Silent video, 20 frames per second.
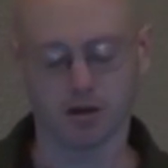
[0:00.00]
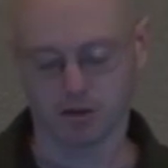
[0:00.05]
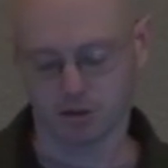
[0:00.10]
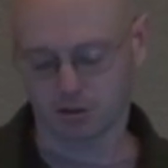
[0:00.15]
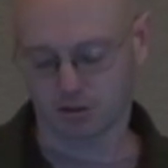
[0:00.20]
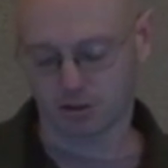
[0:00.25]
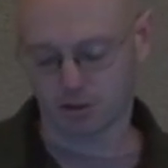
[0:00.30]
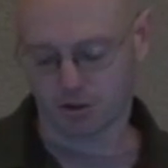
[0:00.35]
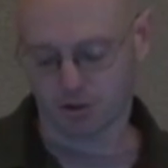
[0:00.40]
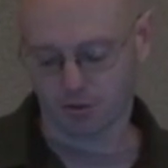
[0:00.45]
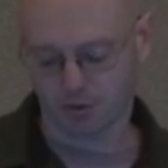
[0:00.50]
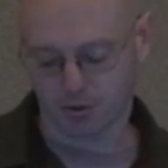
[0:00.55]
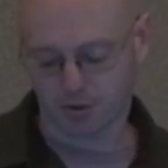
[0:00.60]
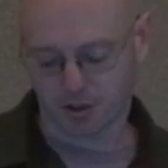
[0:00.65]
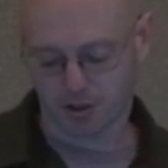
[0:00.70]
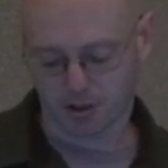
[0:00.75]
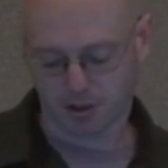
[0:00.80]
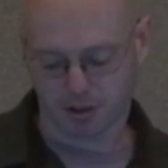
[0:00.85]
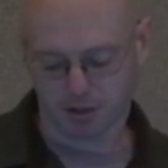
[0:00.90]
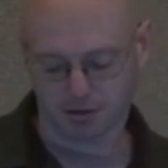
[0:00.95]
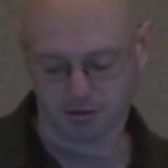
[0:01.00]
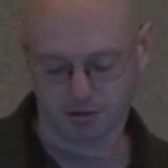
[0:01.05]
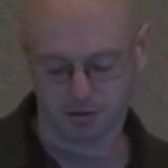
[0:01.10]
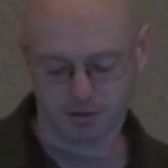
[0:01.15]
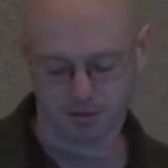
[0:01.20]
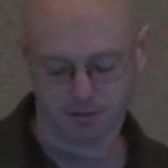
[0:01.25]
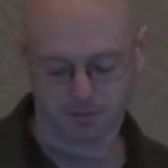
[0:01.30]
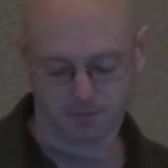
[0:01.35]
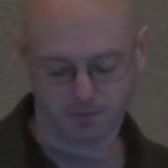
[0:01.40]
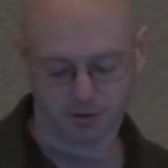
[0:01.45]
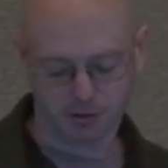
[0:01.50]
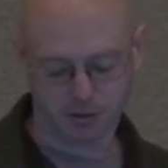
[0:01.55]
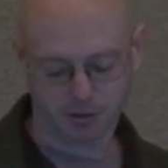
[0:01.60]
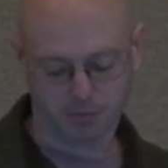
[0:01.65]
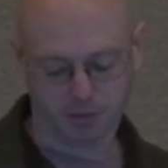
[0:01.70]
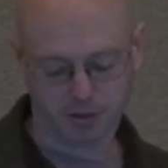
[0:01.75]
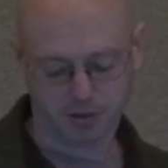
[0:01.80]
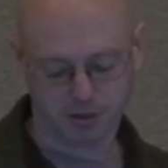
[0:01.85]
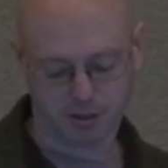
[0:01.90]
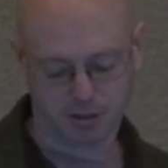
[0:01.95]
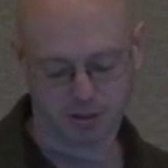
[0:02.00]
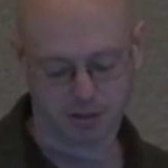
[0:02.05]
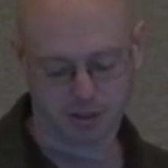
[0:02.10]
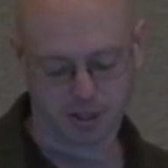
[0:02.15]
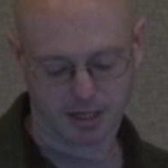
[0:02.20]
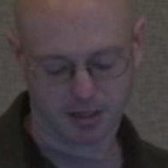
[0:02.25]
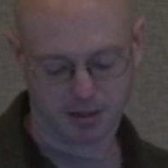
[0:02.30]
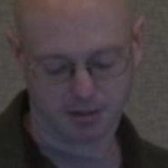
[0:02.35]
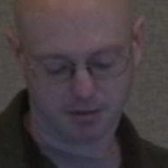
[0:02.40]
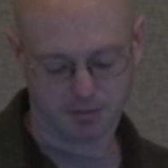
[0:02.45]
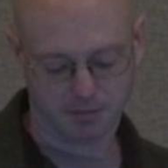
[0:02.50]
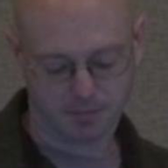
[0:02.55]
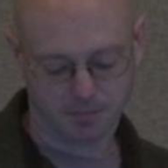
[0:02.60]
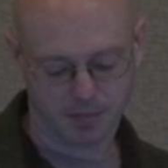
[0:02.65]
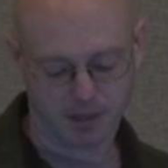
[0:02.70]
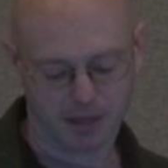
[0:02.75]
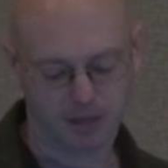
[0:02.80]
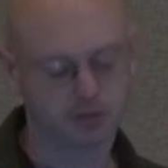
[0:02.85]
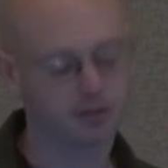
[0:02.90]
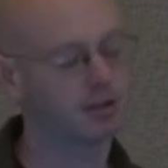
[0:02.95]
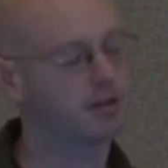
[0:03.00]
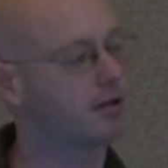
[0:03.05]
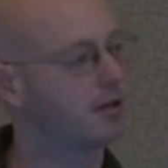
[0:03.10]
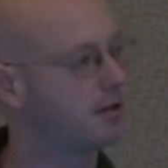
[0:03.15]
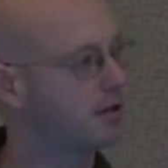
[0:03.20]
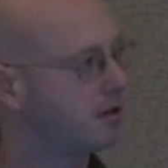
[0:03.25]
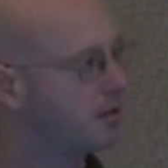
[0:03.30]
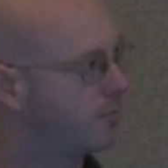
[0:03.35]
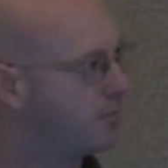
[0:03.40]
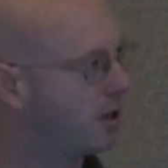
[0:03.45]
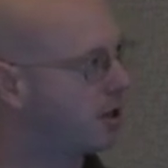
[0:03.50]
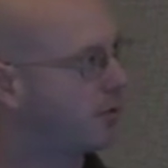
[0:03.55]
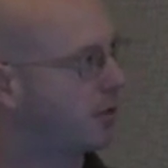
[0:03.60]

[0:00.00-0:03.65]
So the first question that the big